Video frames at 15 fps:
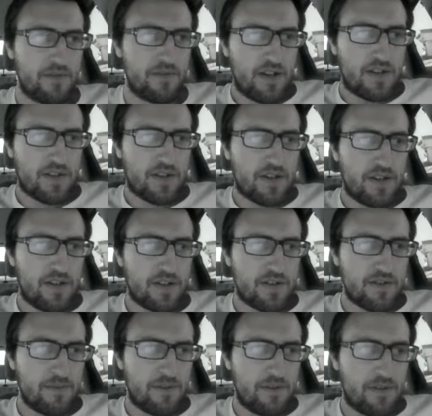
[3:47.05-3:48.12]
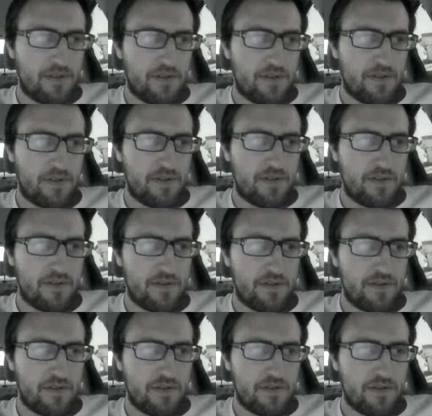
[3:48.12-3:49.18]
It's canceled by the third.
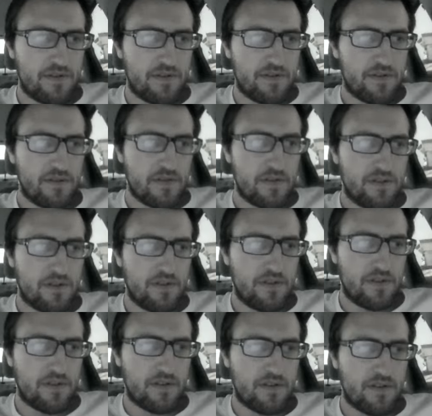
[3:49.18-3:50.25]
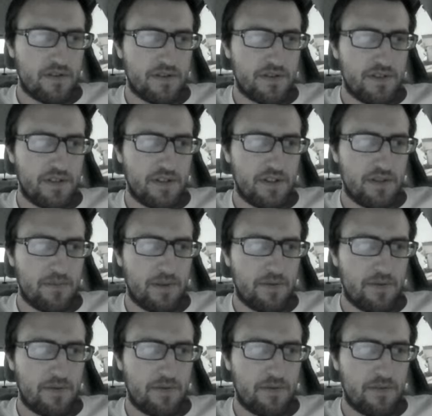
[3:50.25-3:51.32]
Third call is delayed by
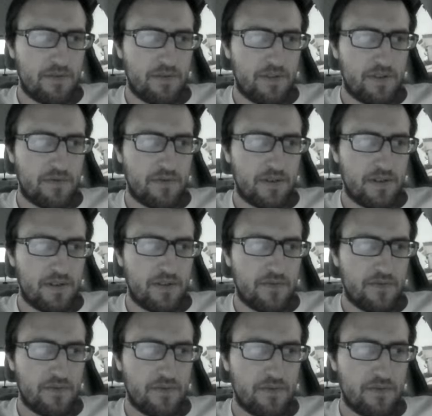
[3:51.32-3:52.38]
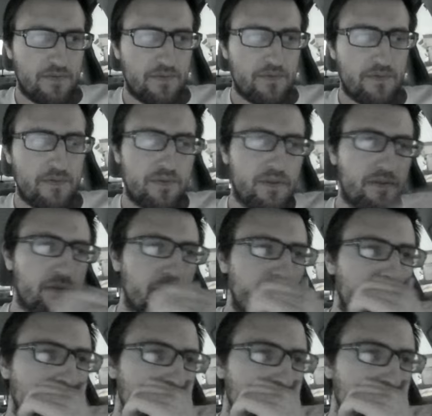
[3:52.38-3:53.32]
150 and ran at 450.